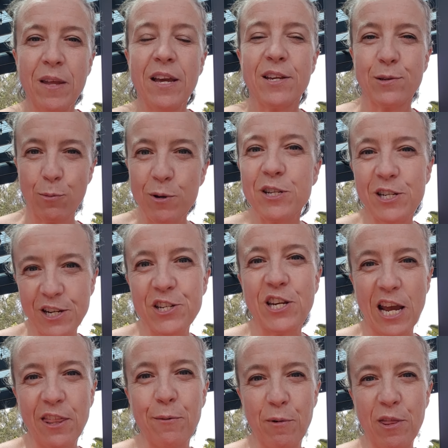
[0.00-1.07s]
So I wanted to
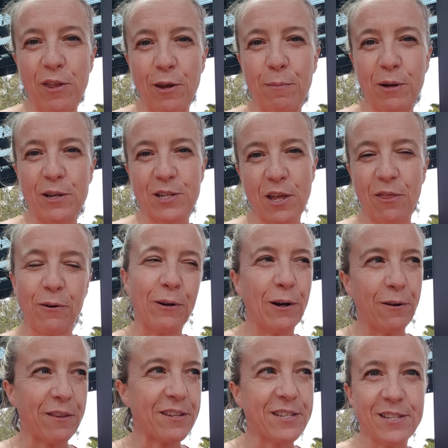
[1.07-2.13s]
share them with you because I thought,
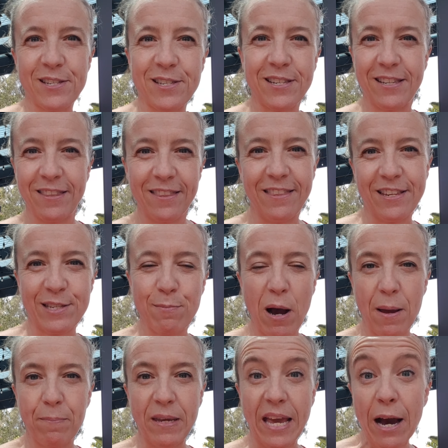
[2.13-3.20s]
this
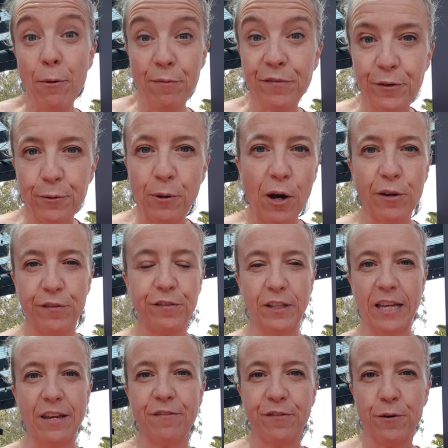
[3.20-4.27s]
might be helpful,
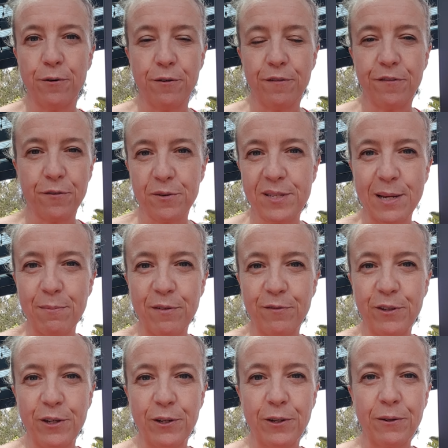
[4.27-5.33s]
hopefully, for some of
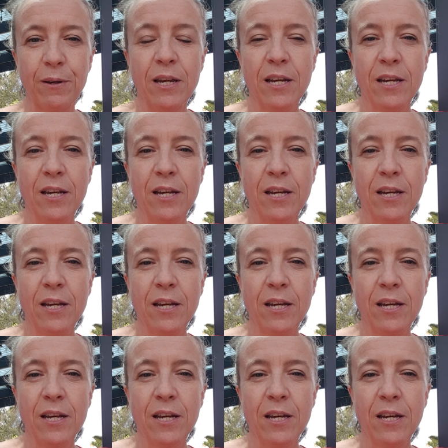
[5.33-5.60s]
you.